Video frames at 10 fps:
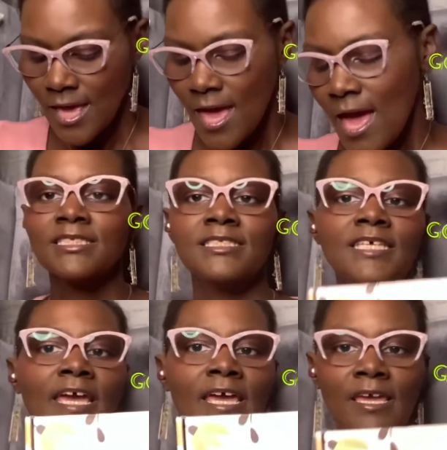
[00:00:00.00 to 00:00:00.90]

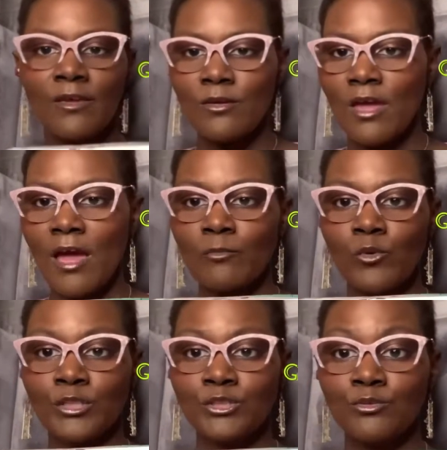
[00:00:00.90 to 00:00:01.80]
Today, I'm
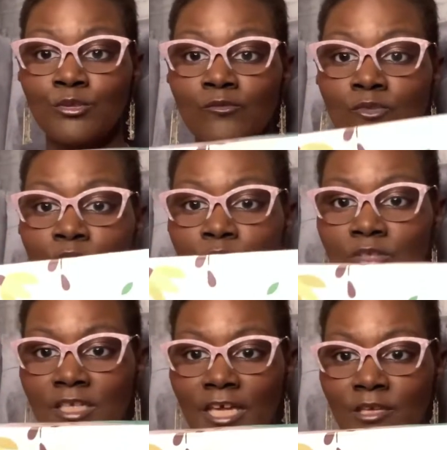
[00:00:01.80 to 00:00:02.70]
going to review the
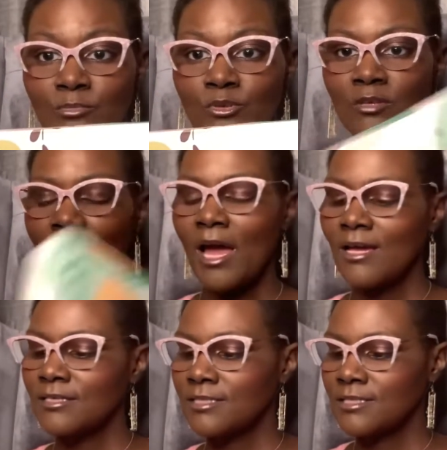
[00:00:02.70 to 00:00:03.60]
Naked Beauty
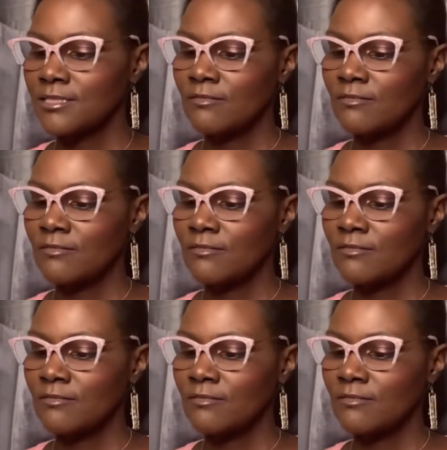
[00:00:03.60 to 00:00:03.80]
Box